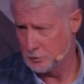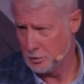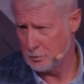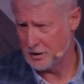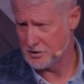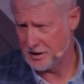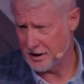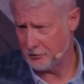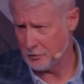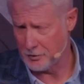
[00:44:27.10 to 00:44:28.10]
because he got
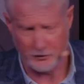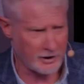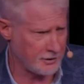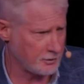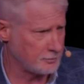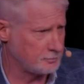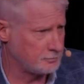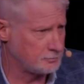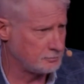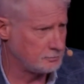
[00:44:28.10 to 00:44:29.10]
it from the Father.
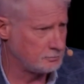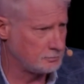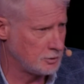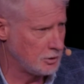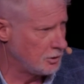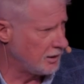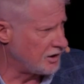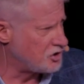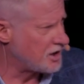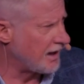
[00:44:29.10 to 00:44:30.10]
In
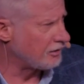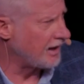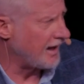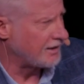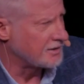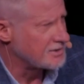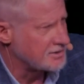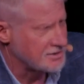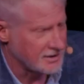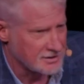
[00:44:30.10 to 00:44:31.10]
childlikeness, he
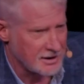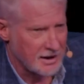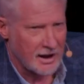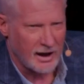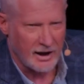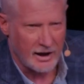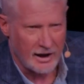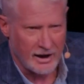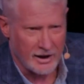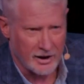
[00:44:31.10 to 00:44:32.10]
says,
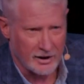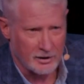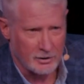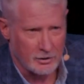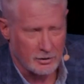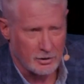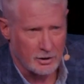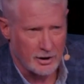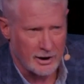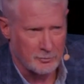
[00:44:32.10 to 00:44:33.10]
I
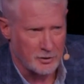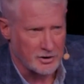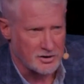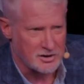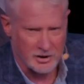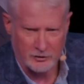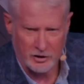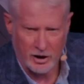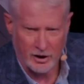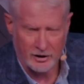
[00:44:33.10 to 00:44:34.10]
am the Son of
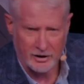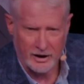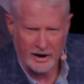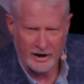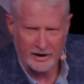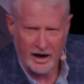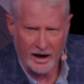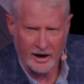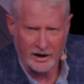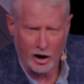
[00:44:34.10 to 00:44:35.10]
God, and
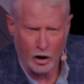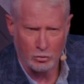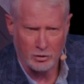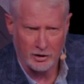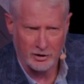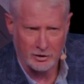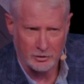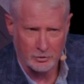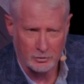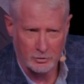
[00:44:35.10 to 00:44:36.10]
I only do
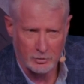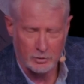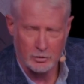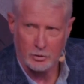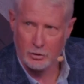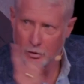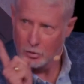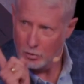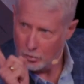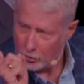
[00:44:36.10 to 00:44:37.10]

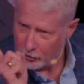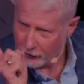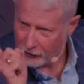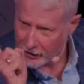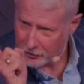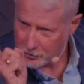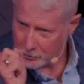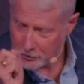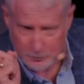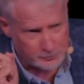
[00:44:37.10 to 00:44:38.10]
the Father's will.